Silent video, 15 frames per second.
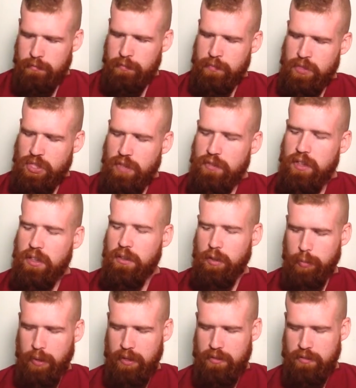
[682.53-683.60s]
shifted a little
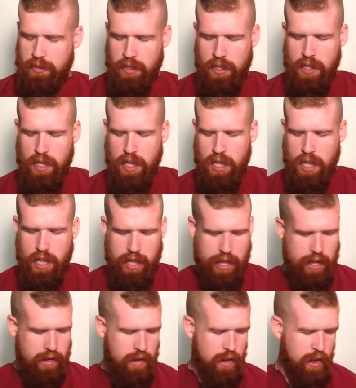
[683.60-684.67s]
bit,
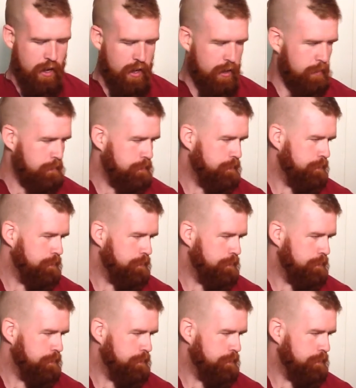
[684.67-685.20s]
and I